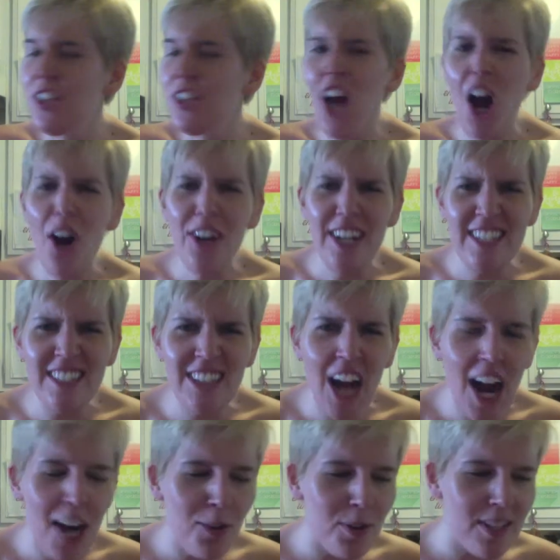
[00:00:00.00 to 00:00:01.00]
Tony
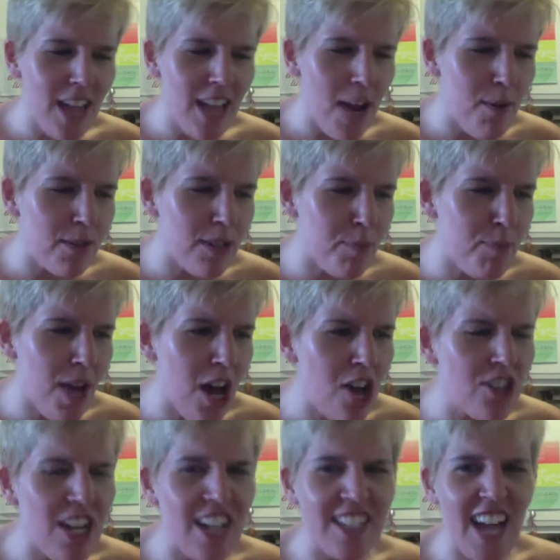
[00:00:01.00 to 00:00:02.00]
Stark was able to
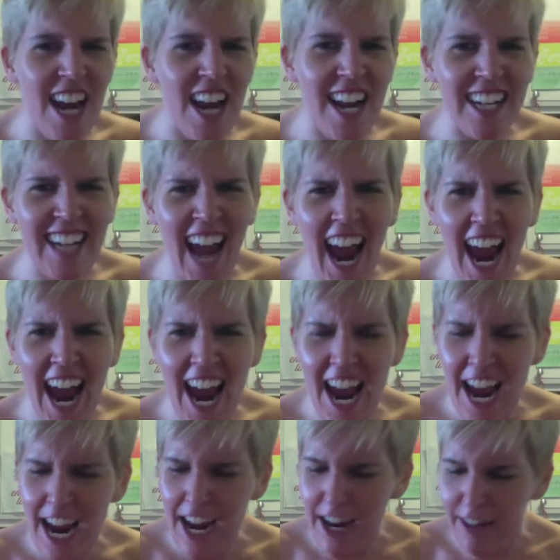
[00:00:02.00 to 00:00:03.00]
build this in a
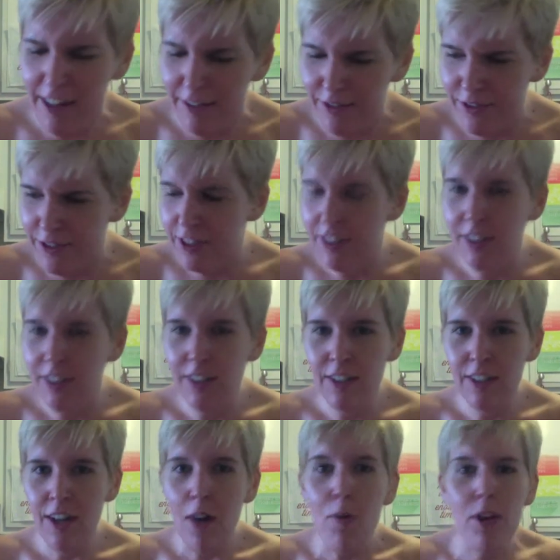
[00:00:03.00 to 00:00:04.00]
cave
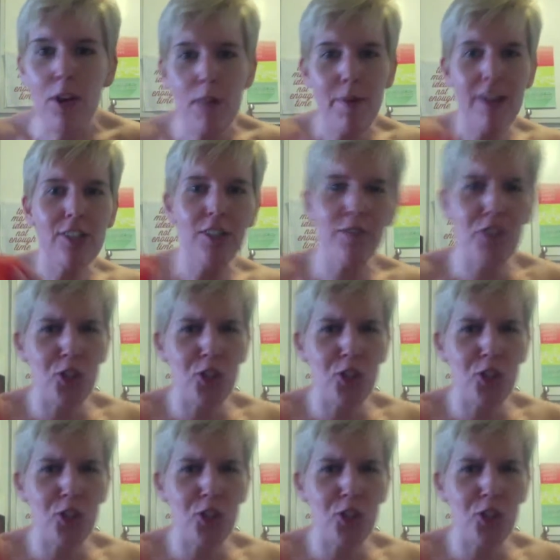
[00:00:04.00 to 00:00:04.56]
with a bunch of